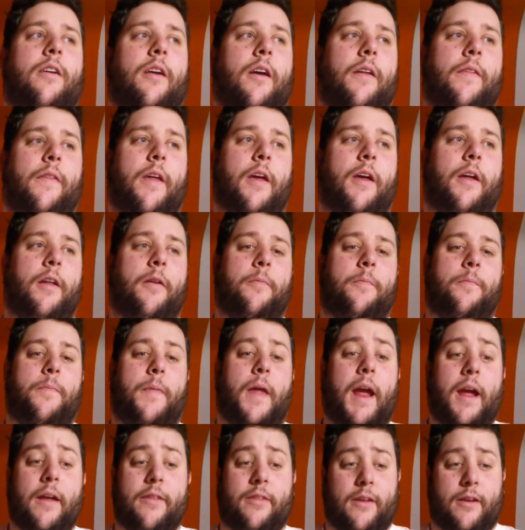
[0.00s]
And then
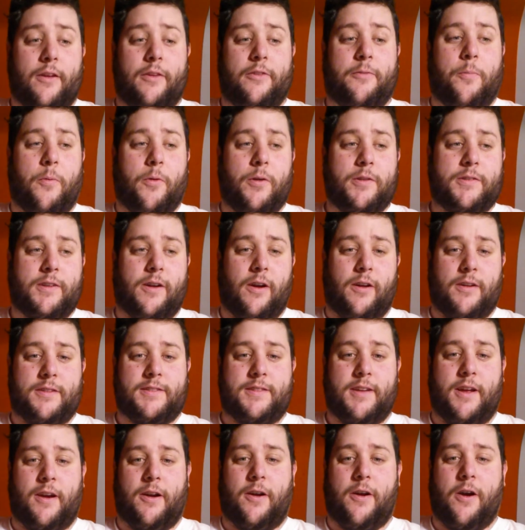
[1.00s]
Anthony, Sports Card
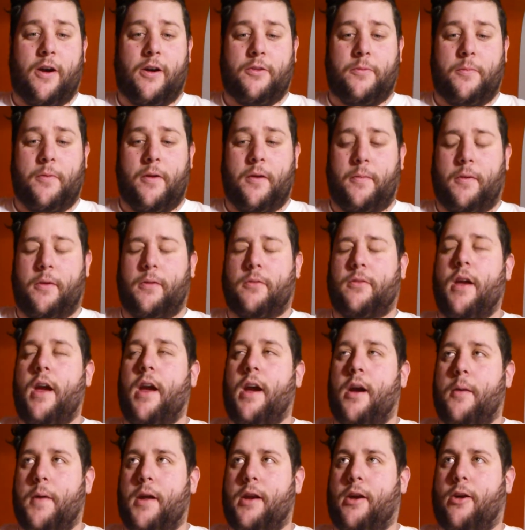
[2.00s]
Center, calls me up. He goes,
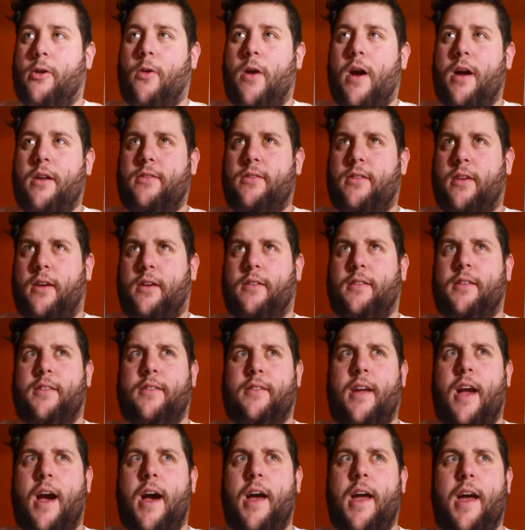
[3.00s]
"Hey, I'm at a garage sale, and this
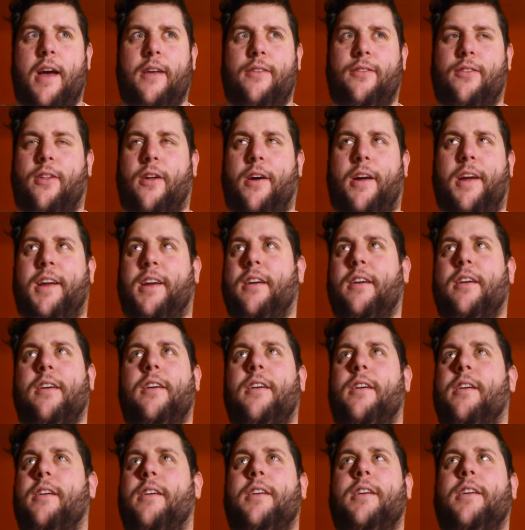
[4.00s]
guy has like
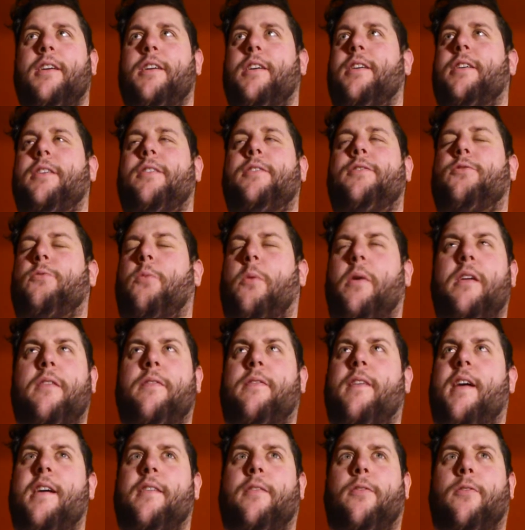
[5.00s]

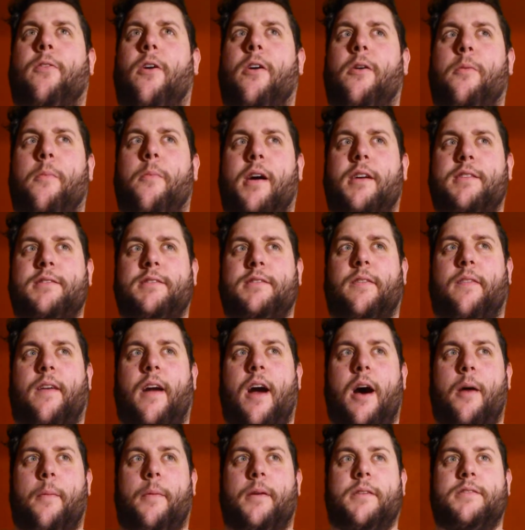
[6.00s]
25 long boxes of
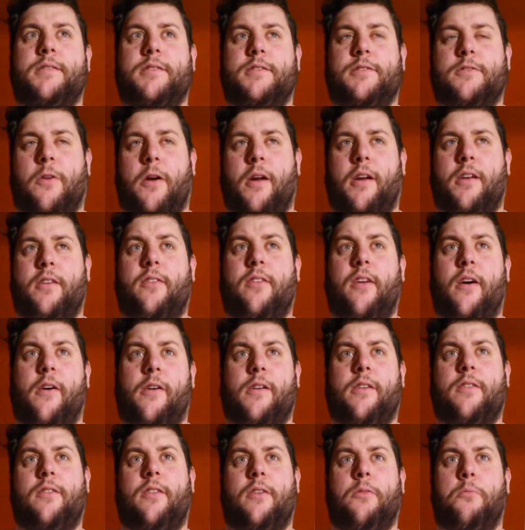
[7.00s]
comics he's trying to sell
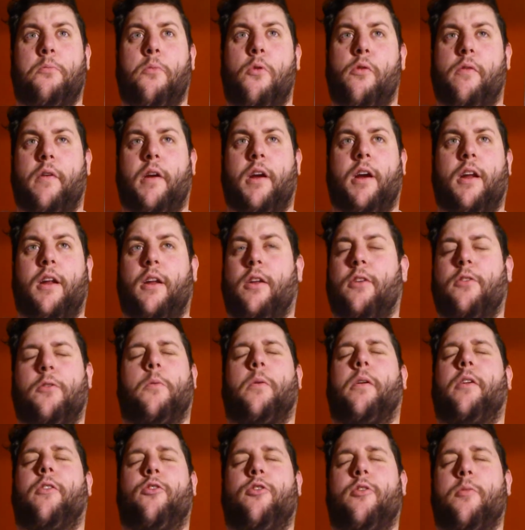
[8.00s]
because he's moving and he doesn't
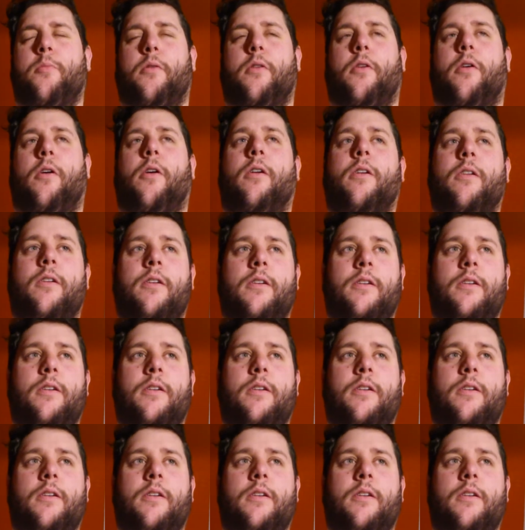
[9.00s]
want to ship it all."